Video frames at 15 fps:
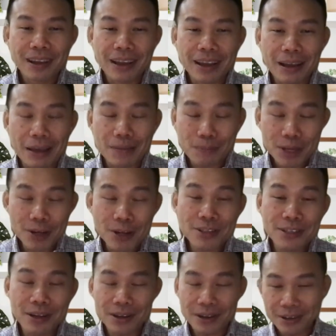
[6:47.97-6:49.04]
And because
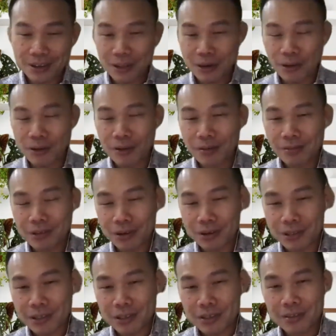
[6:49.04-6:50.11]
there's